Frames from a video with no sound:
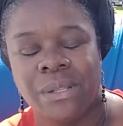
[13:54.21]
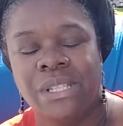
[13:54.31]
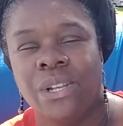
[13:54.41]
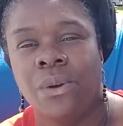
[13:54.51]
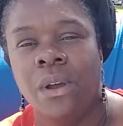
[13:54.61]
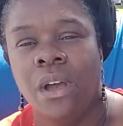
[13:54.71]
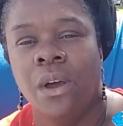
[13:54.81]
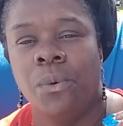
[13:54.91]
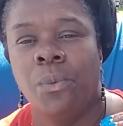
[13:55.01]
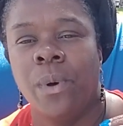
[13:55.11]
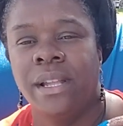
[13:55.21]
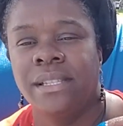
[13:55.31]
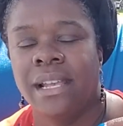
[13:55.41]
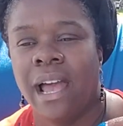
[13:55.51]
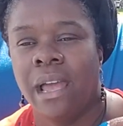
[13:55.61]
So
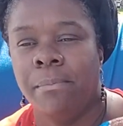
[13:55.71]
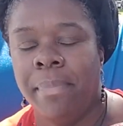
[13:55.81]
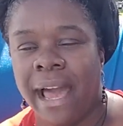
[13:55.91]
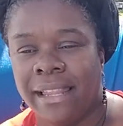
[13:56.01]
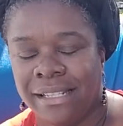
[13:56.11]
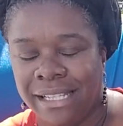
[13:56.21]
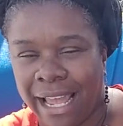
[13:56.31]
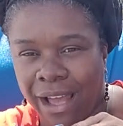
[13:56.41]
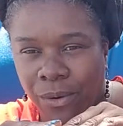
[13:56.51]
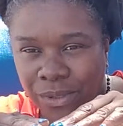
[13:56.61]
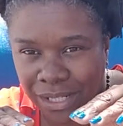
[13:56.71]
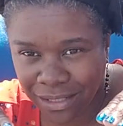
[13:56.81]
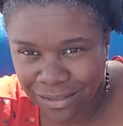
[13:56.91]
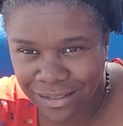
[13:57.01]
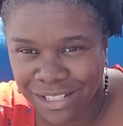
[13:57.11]
once I balance out
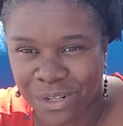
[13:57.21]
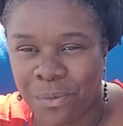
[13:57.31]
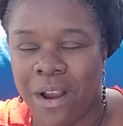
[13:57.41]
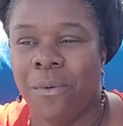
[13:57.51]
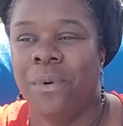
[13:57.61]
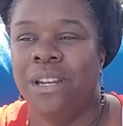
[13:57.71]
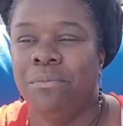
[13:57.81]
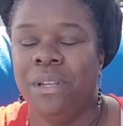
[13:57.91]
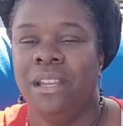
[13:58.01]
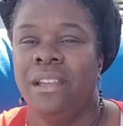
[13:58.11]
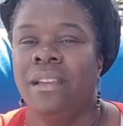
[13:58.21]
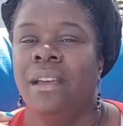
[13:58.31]
to where I want to be